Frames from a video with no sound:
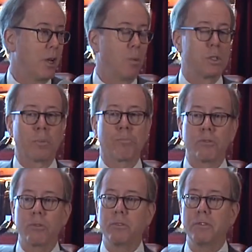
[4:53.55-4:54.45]
was
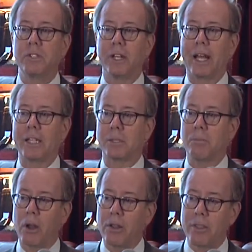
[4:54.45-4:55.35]
approved last
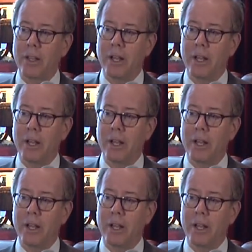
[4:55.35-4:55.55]
month.